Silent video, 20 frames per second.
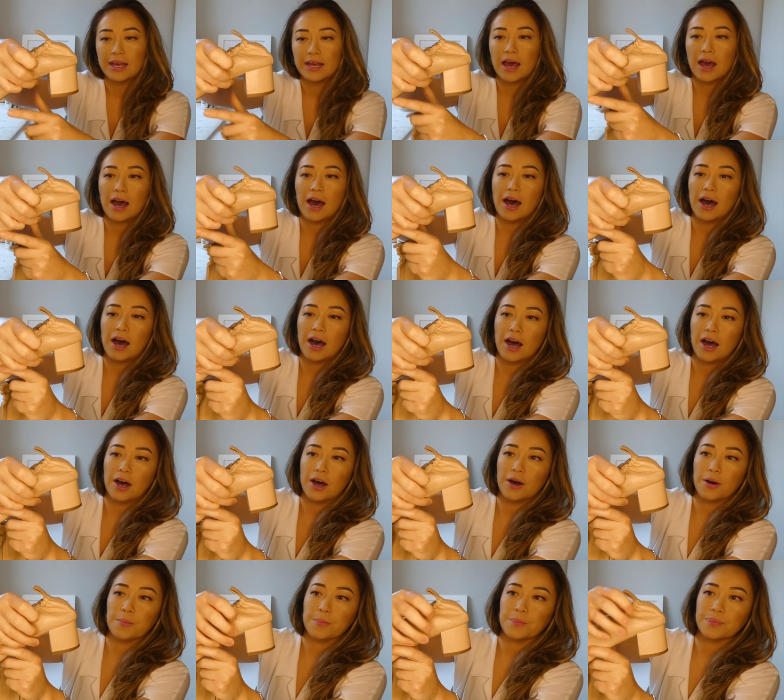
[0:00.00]

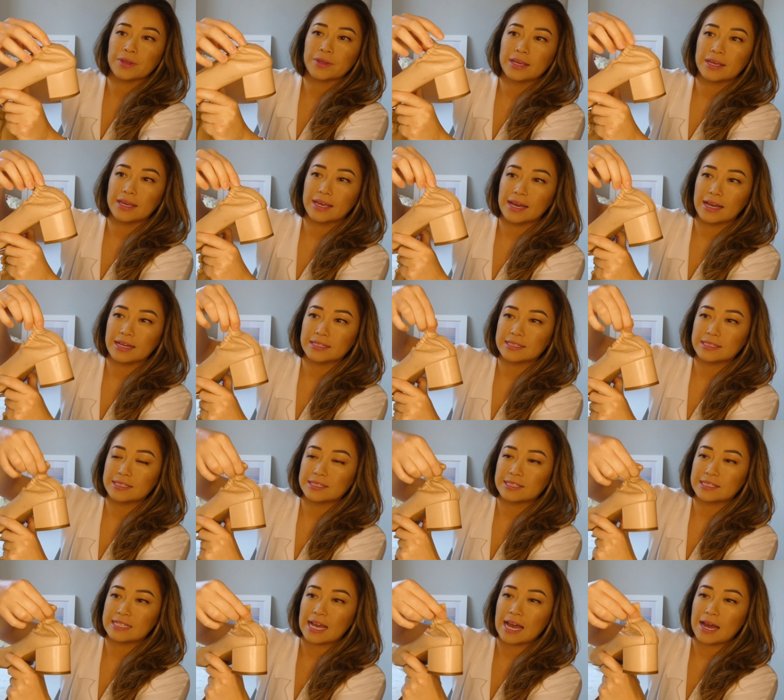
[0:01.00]
Um, it has
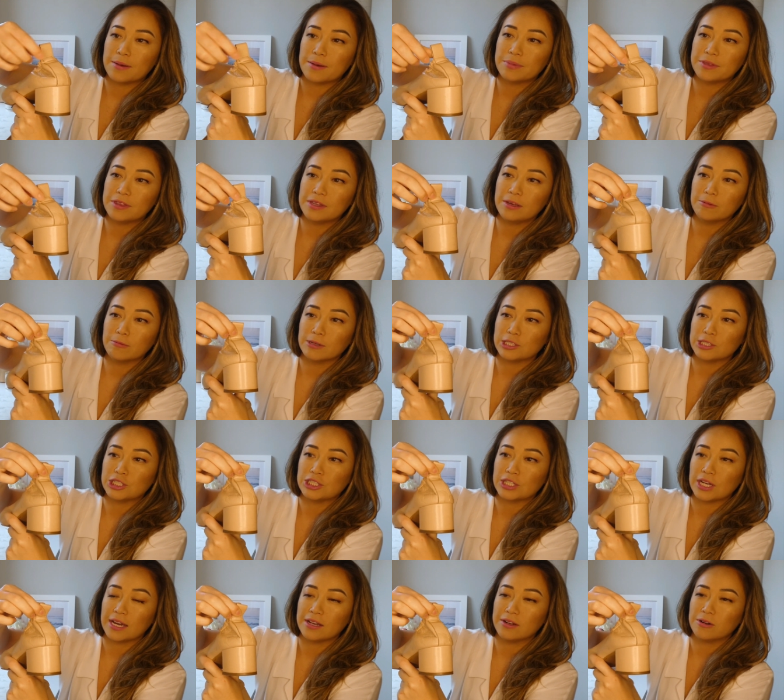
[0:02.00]
this tab thing,
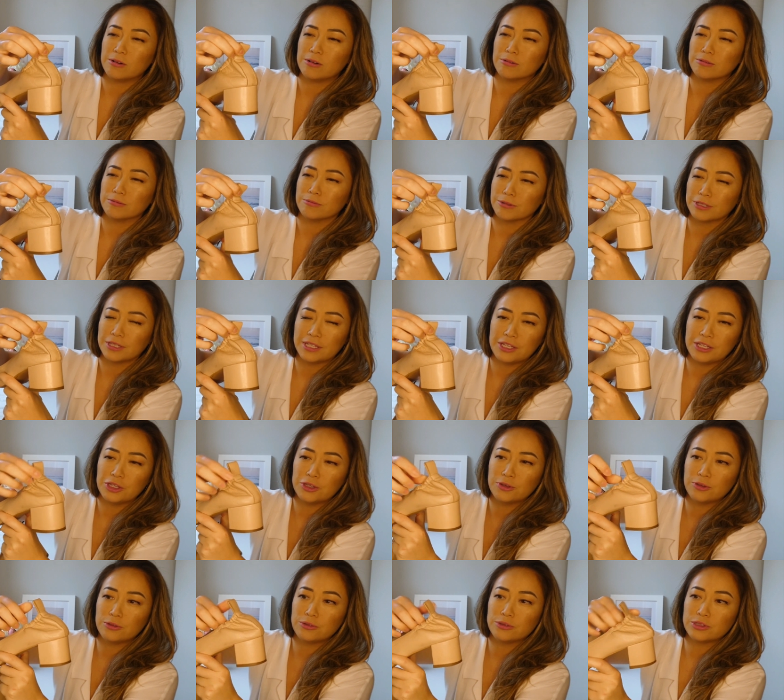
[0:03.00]
which I don't really
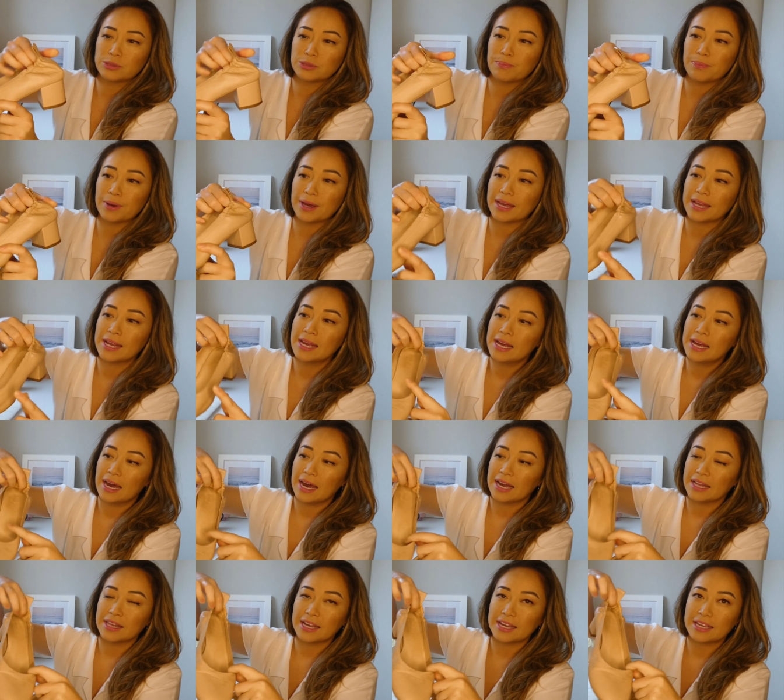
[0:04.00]
use, but
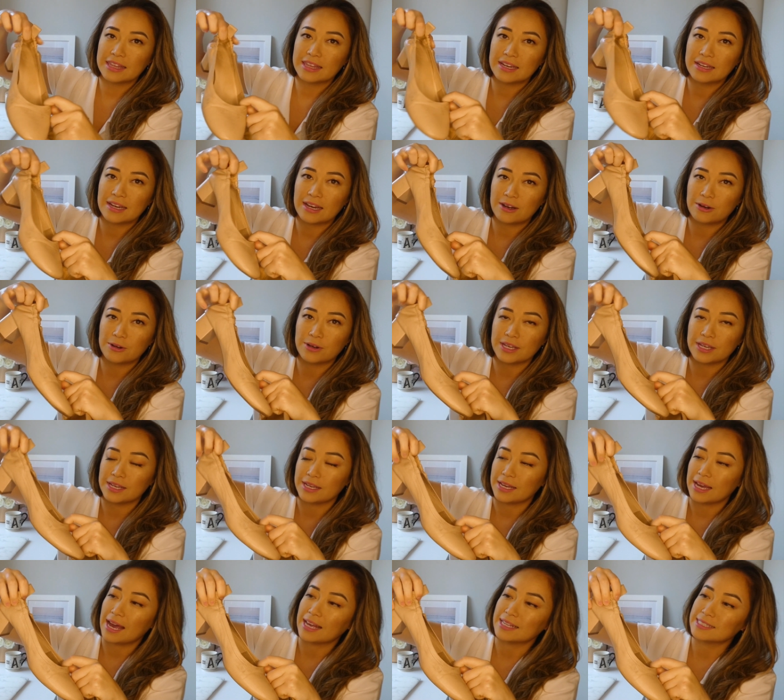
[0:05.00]
I like that how it
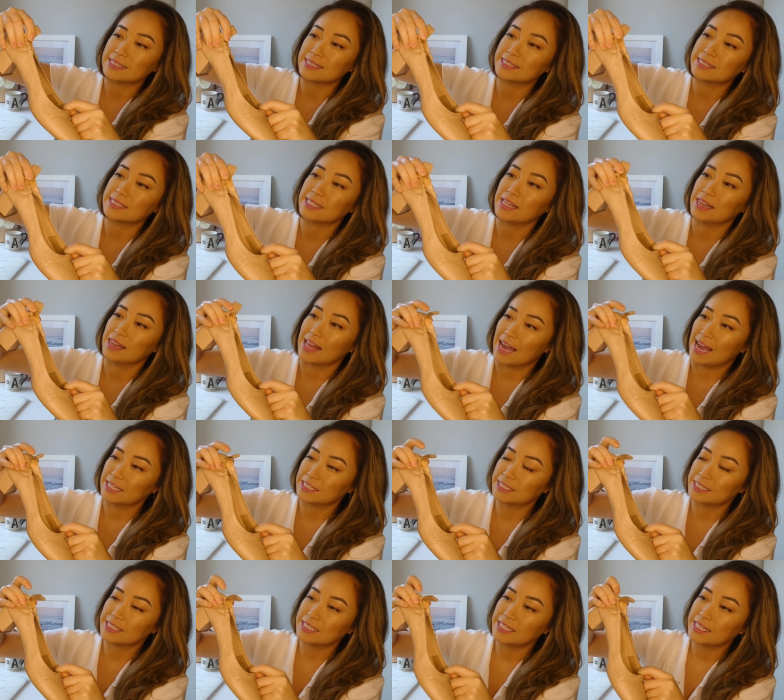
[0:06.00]
has this
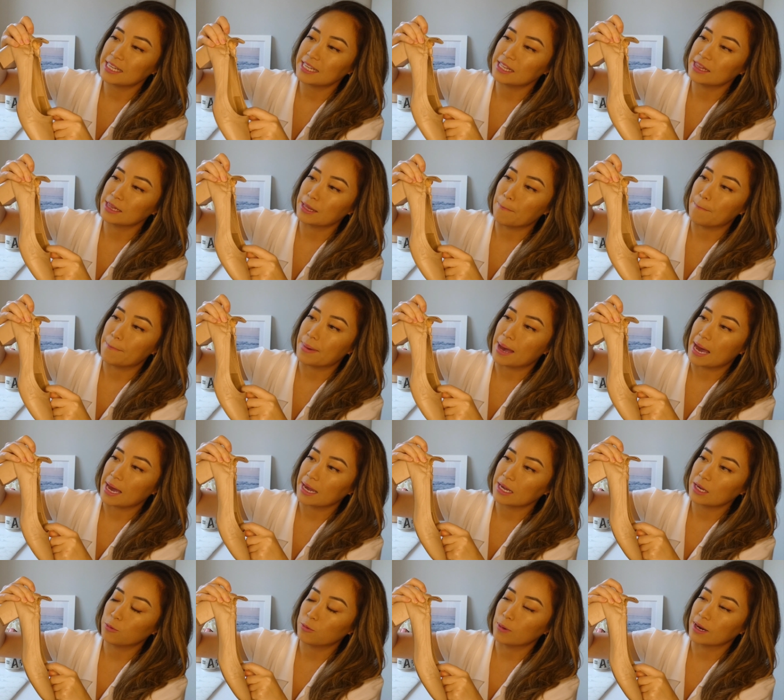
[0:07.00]
elastic in the
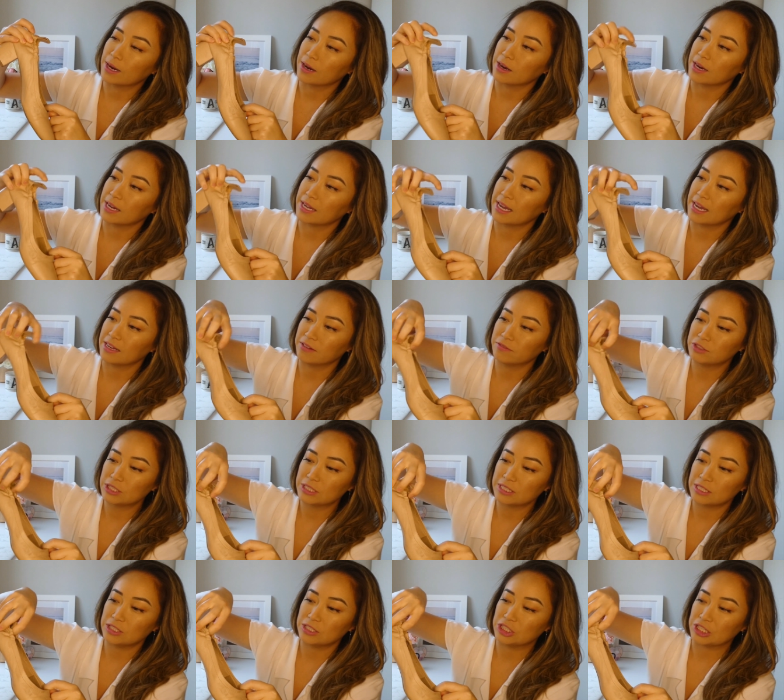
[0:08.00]
back where it kind of
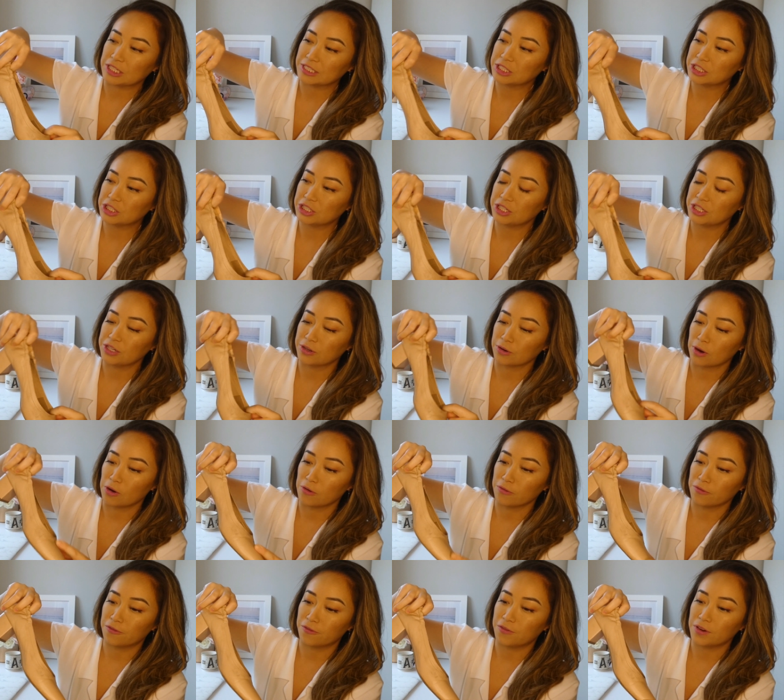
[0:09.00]
just adjusts to your
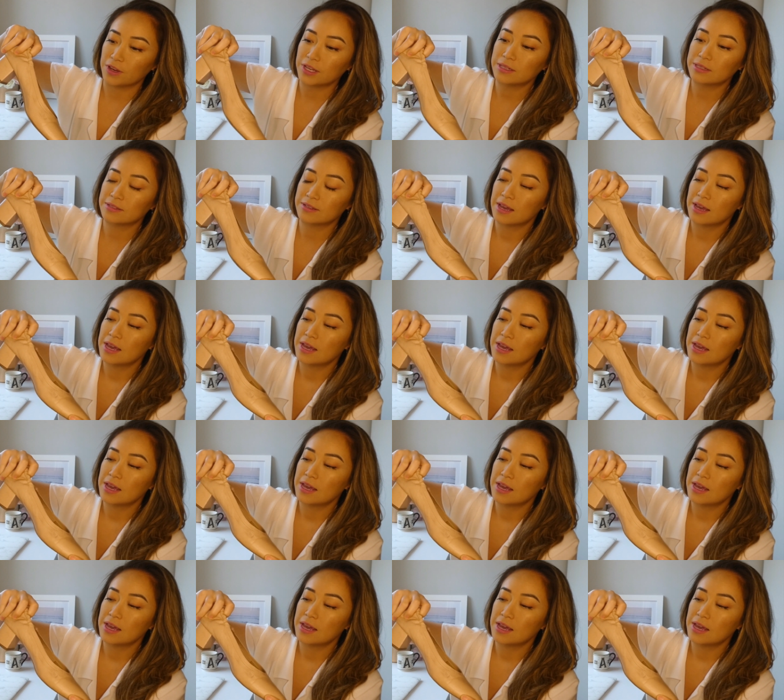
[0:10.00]
own foot.